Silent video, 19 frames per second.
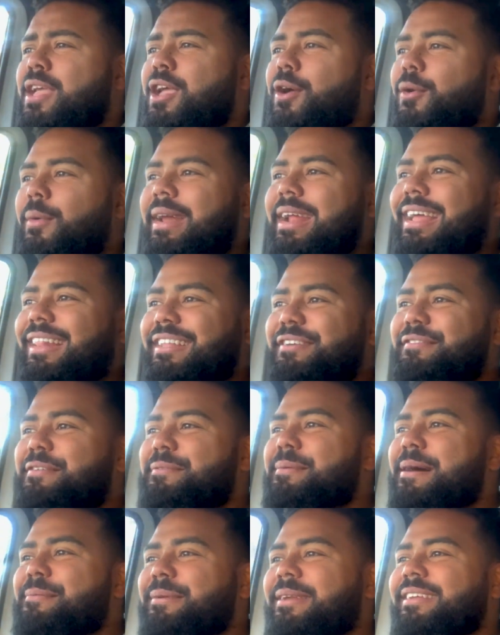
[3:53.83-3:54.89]
What I love
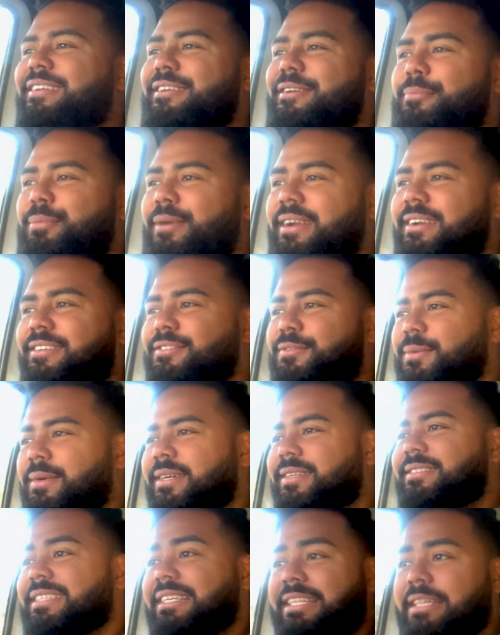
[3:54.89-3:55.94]
about being an apprentice
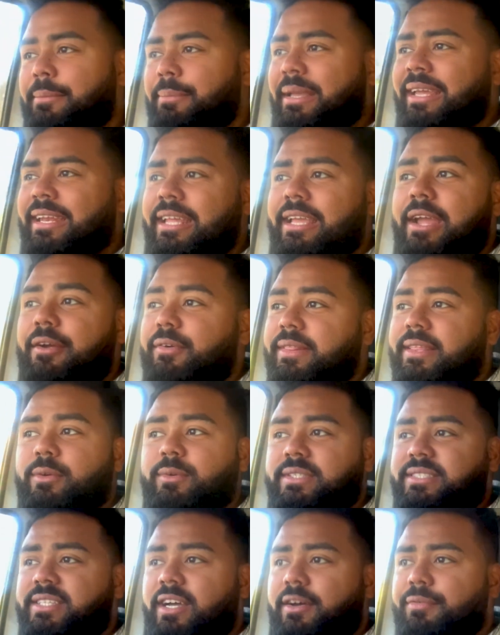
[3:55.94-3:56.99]
was, in the beginning, everything
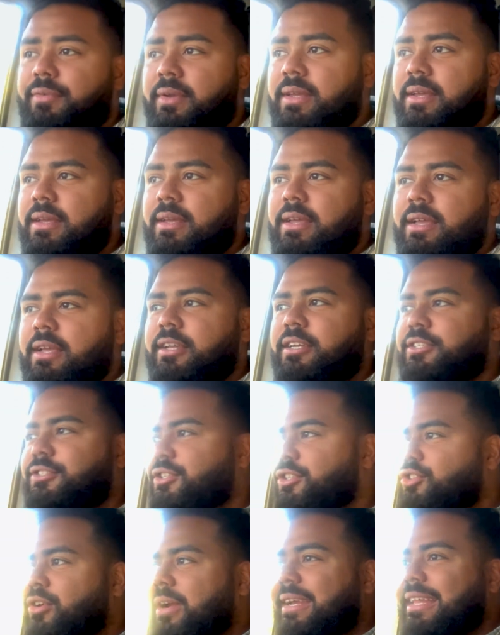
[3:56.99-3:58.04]
was tough because
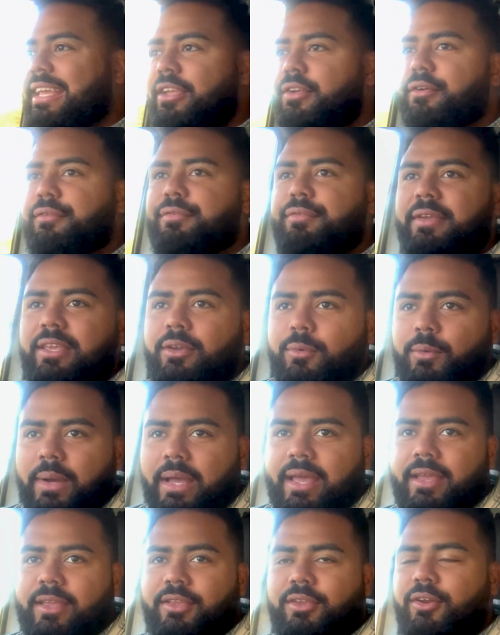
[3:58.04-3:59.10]
you're trying to get your feet
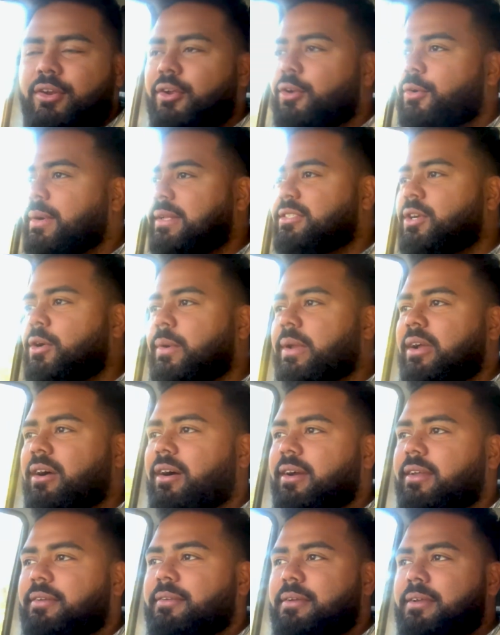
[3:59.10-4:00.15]
wet, you don't know what's going
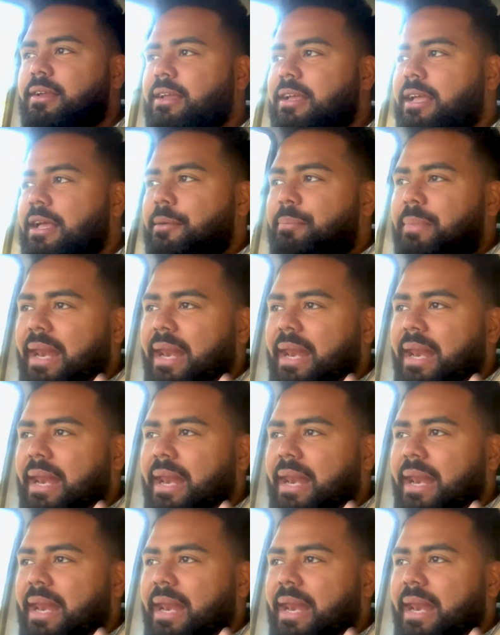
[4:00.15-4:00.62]
on.